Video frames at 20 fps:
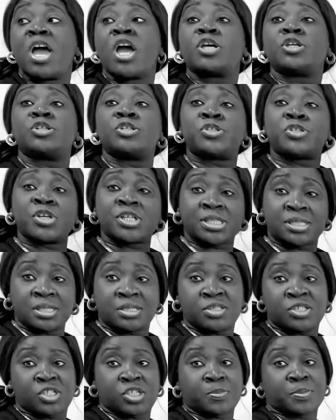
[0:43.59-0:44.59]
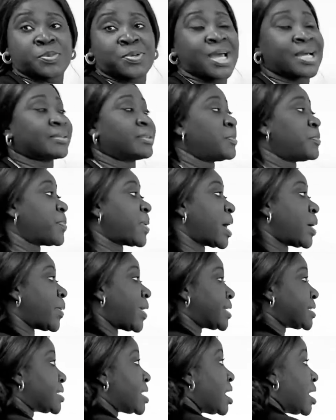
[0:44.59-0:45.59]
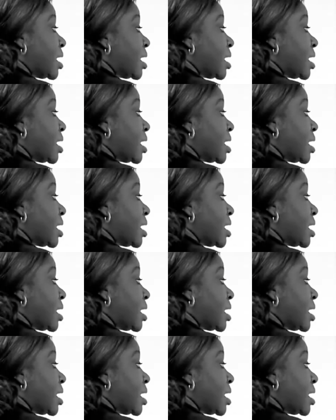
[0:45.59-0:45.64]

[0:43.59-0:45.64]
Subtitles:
you just need to subtract the powers.